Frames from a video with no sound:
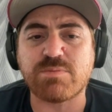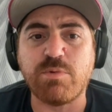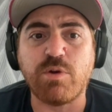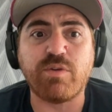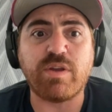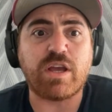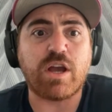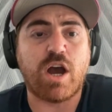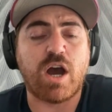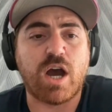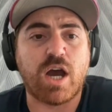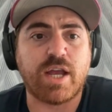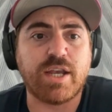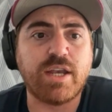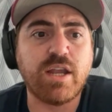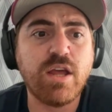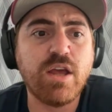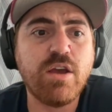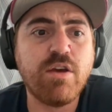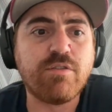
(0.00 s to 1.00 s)
Moving
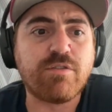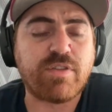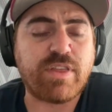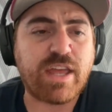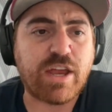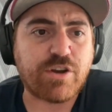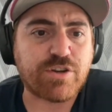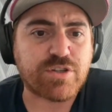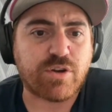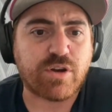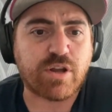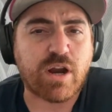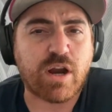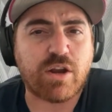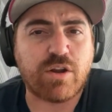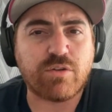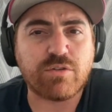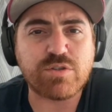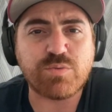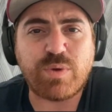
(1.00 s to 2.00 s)
on for the Arizona
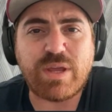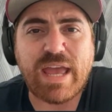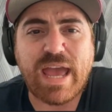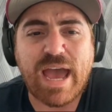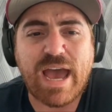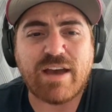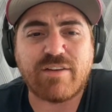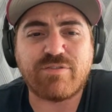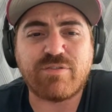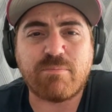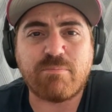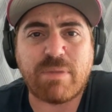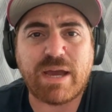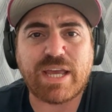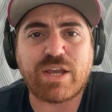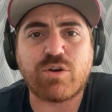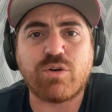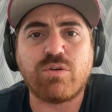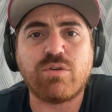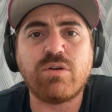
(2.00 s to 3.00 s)
Cardinals, we have
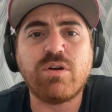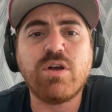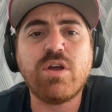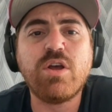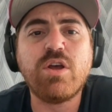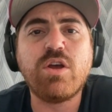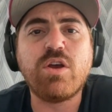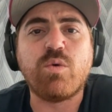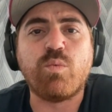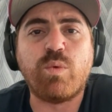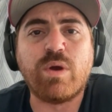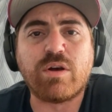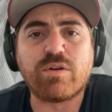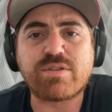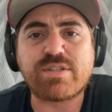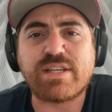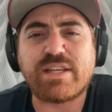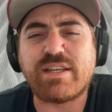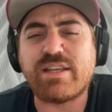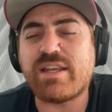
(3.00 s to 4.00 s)
Michael
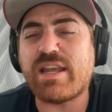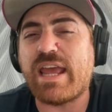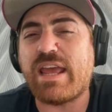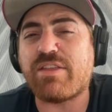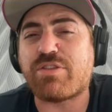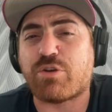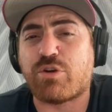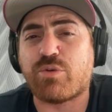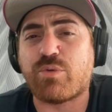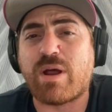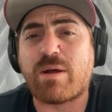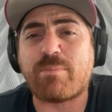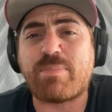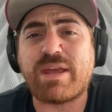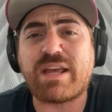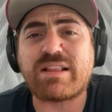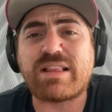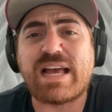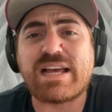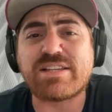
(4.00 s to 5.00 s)
Wilson, a third-round
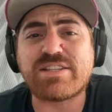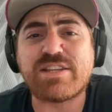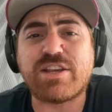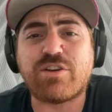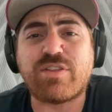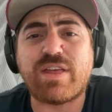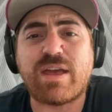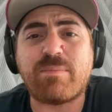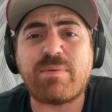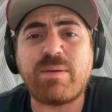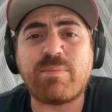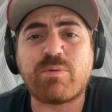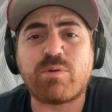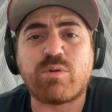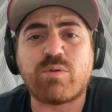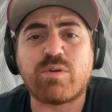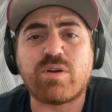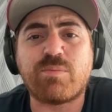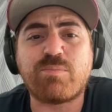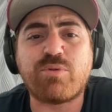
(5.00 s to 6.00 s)
pick last year that people
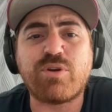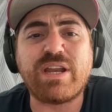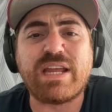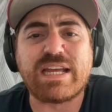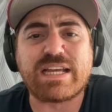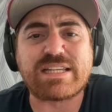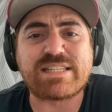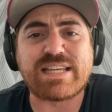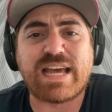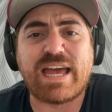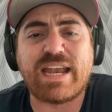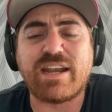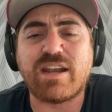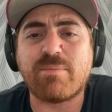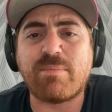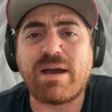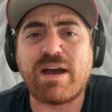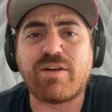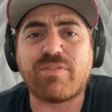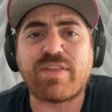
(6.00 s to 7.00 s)
were pretty excited
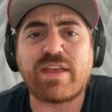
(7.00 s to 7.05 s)
about.